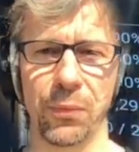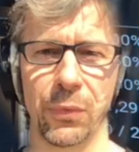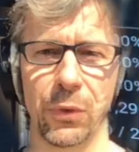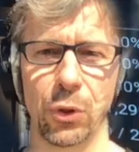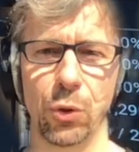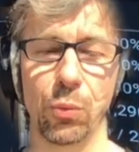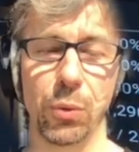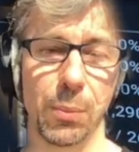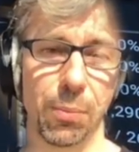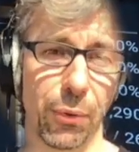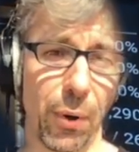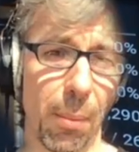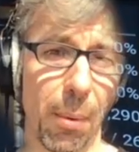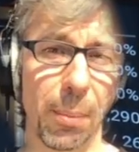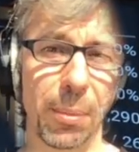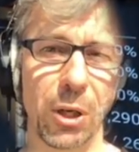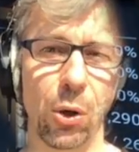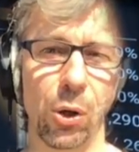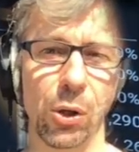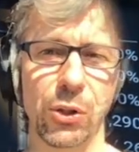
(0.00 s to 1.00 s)
You will
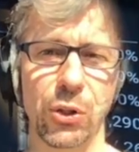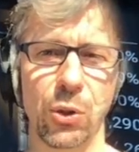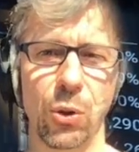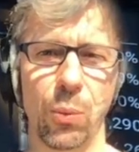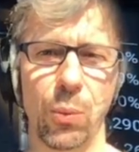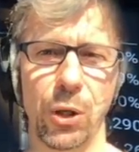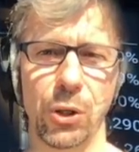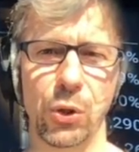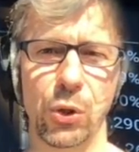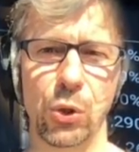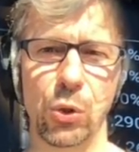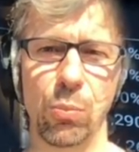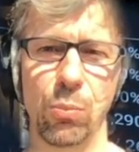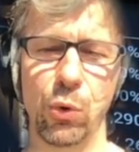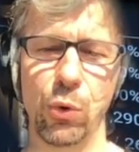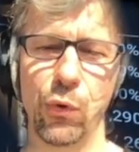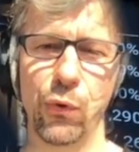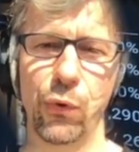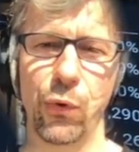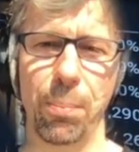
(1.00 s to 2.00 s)
probably also want to
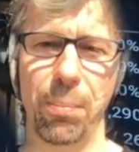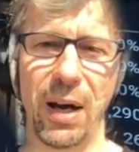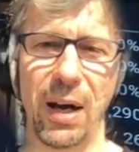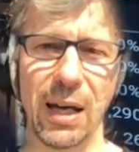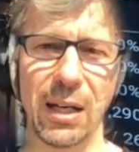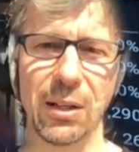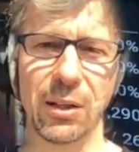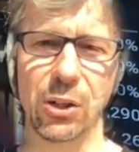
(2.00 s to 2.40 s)
move a pilot